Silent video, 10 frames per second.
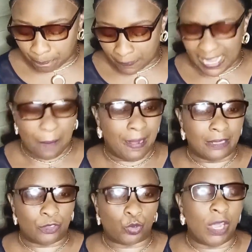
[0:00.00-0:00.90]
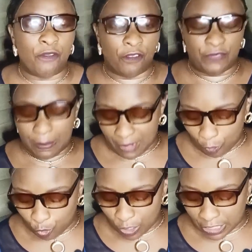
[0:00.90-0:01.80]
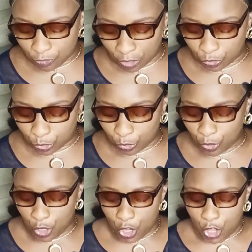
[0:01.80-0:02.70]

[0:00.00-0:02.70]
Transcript: There are about 12 of them that we'll quickly run through.